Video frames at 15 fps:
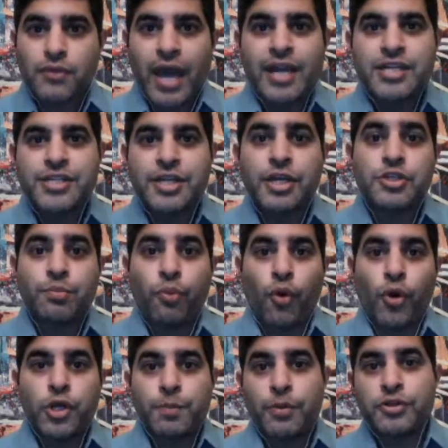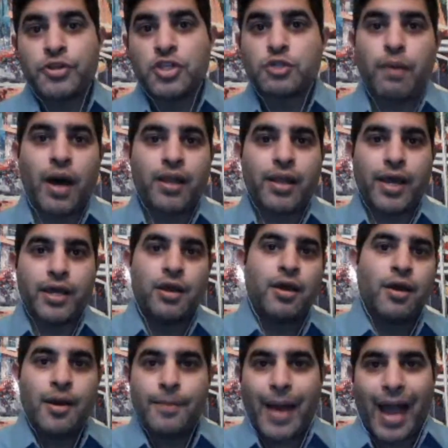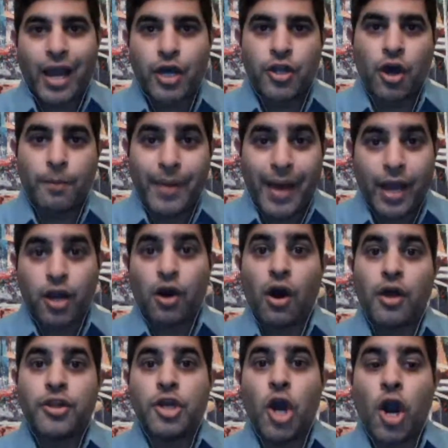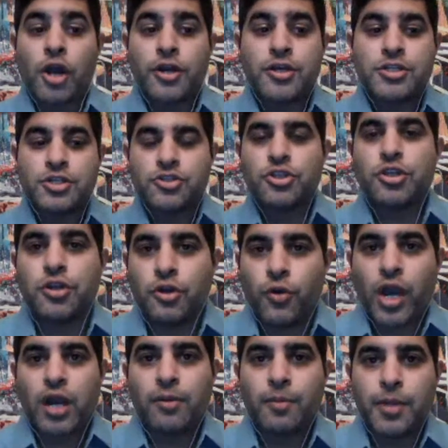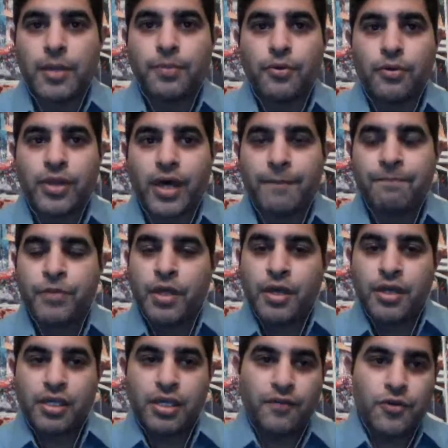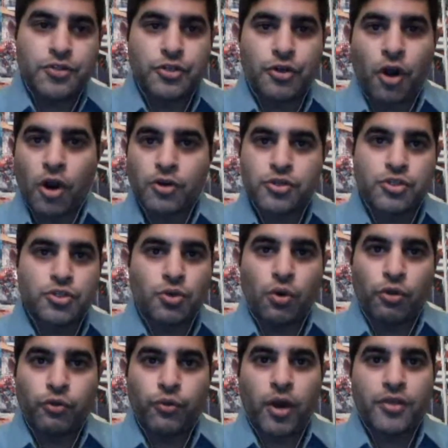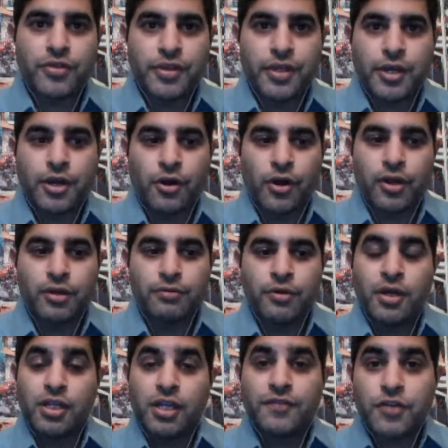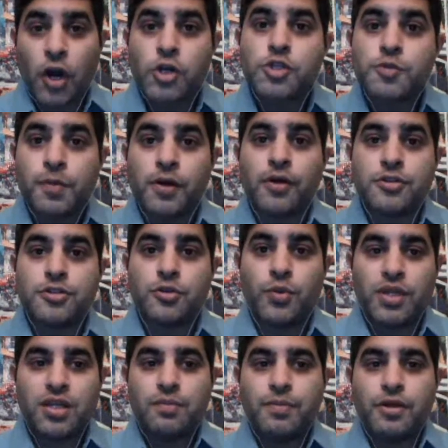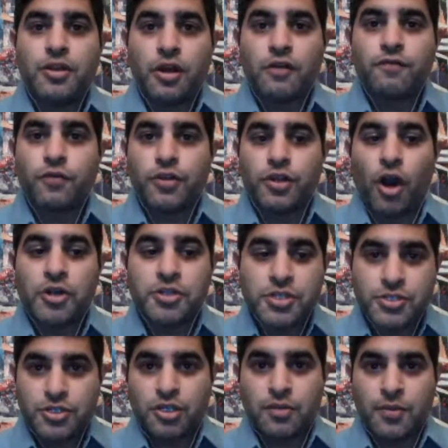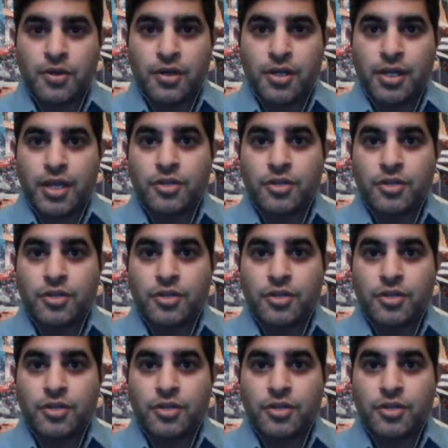I just think it's important to put the spotlight back on the artists. These are the incredible people that give us their heart and soul throughout the year and lift our spirits. So we need to be there for the artistic community.